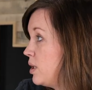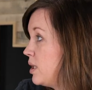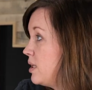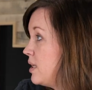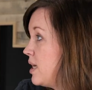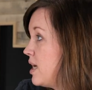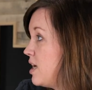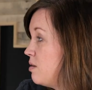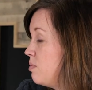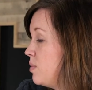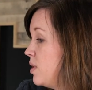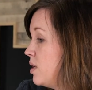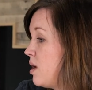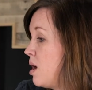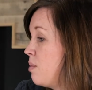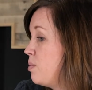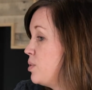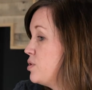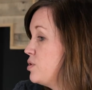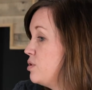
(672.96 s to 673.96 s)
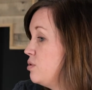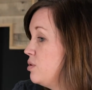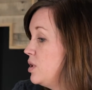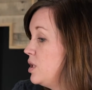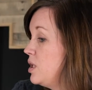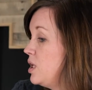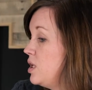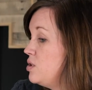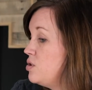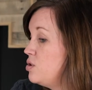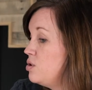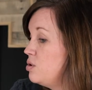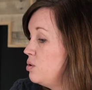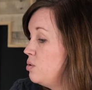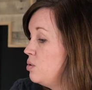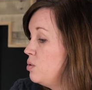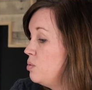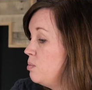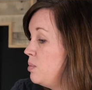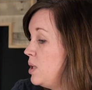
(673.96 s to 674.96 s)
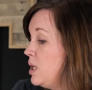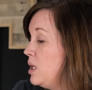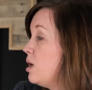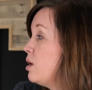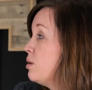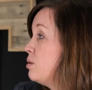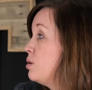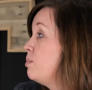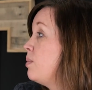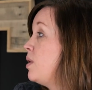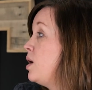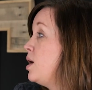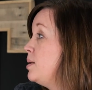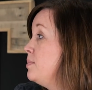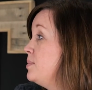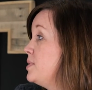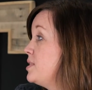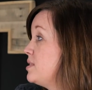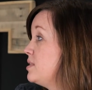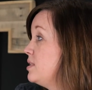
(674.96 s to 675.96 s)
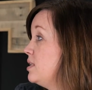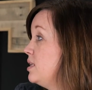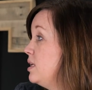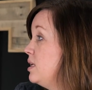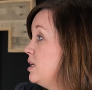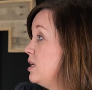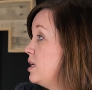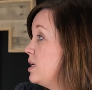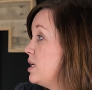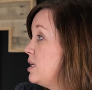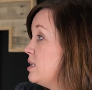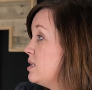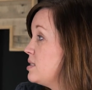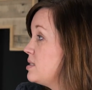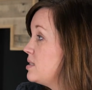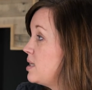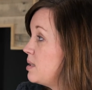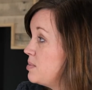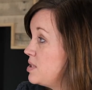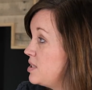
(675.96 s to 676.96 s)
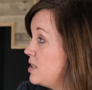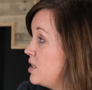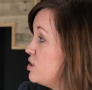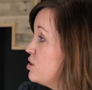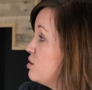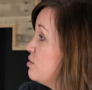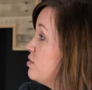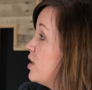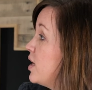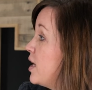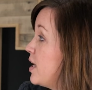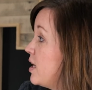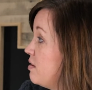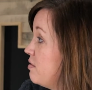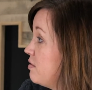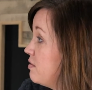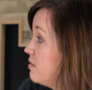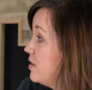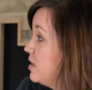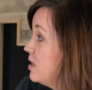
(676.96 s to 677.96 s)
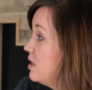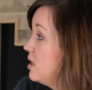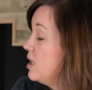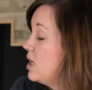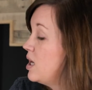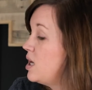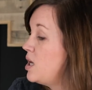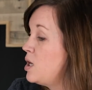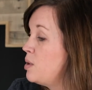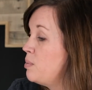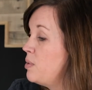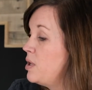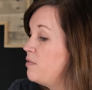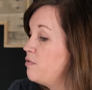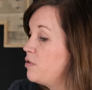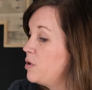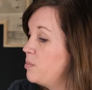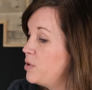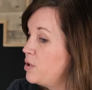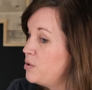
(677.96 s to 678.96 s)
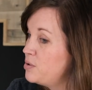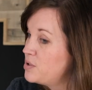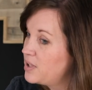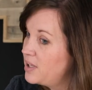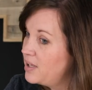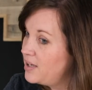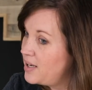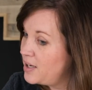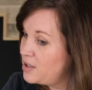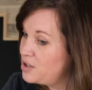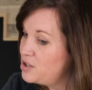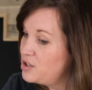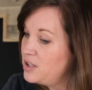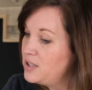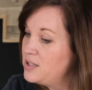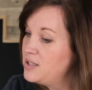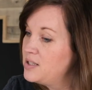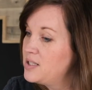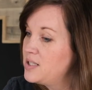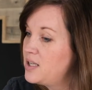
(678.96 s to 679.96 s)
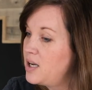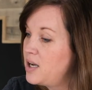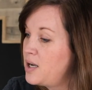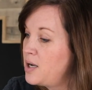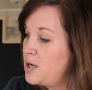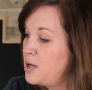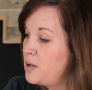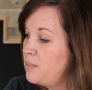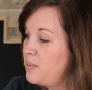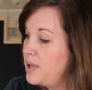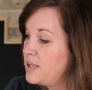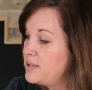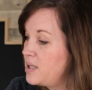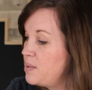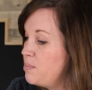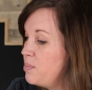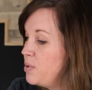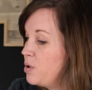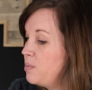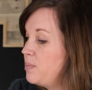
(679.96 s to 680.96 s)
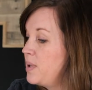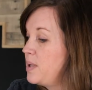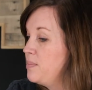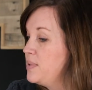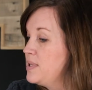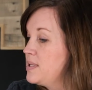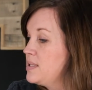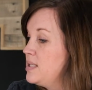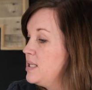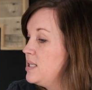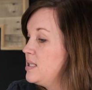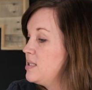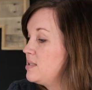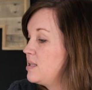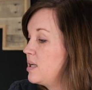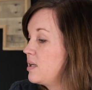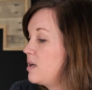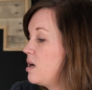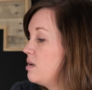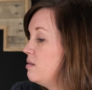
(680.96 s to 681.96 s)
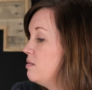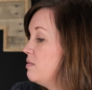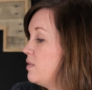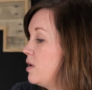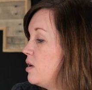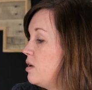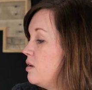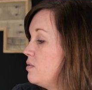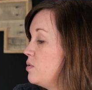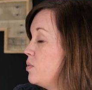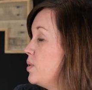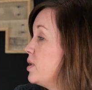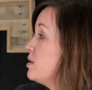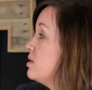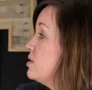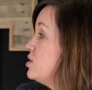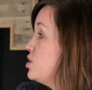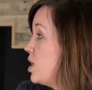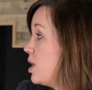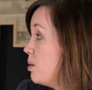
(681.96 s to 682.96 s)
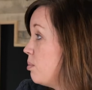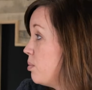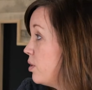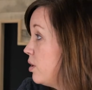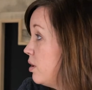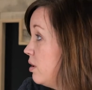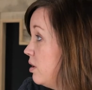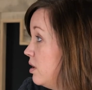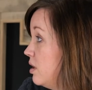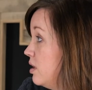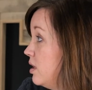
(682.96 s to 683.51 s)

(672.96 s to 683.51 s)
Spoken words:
gave me an opportunity to meet other moms in the same stage of life. And from those connections, as I built my business, I got involved with the chamber,